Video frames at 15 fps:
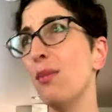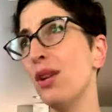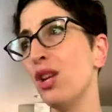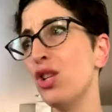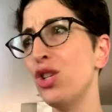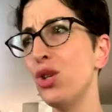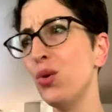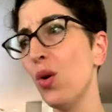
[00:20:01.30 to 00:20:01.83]

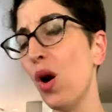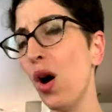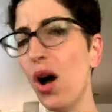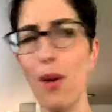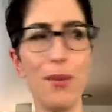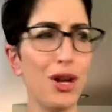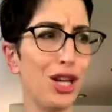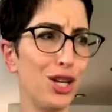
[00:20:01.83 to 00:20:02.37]

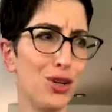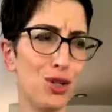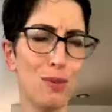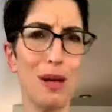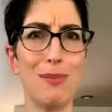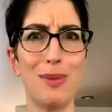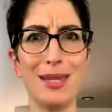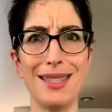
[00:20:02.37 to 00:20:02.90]
gonna use
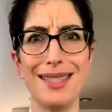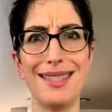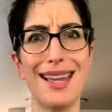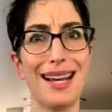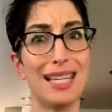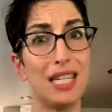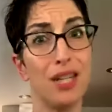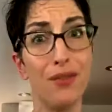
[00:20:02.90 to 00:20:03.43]
my business
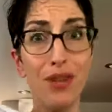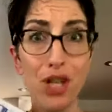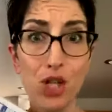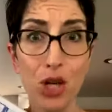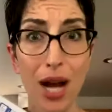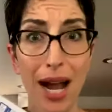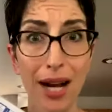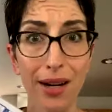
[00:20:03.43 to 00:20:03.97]
activity
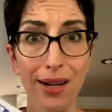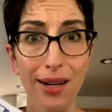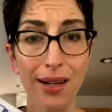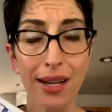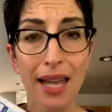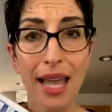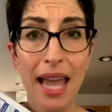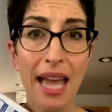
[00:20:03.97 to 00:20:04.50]

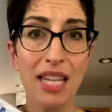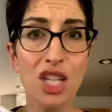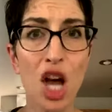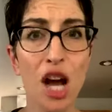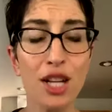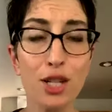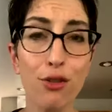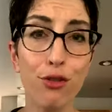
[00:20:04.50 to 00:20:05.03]
tracker and
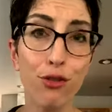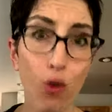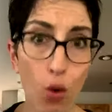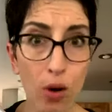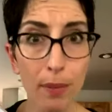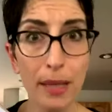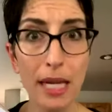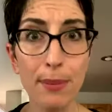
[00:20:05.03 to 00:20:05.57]
talk to
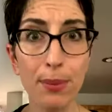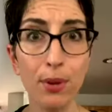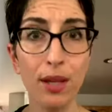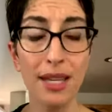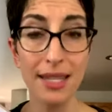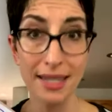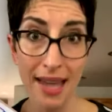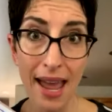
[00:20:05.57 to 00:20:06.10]
4 people
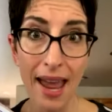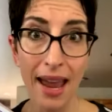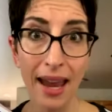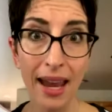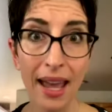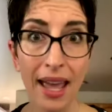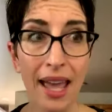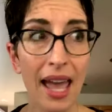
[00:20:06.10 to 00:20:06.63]
a
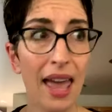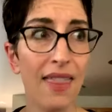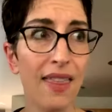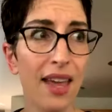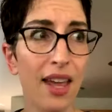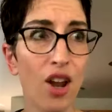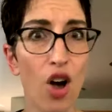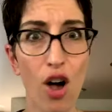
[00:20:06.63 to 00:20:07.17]
day, and
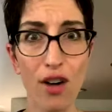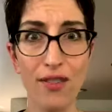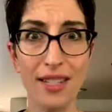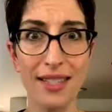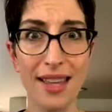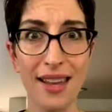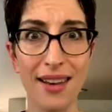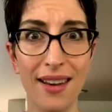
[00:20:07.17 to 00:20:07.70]
then all of
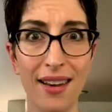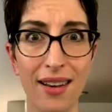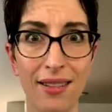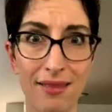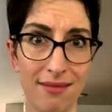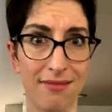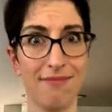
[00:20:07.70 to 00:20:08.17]
a sudden,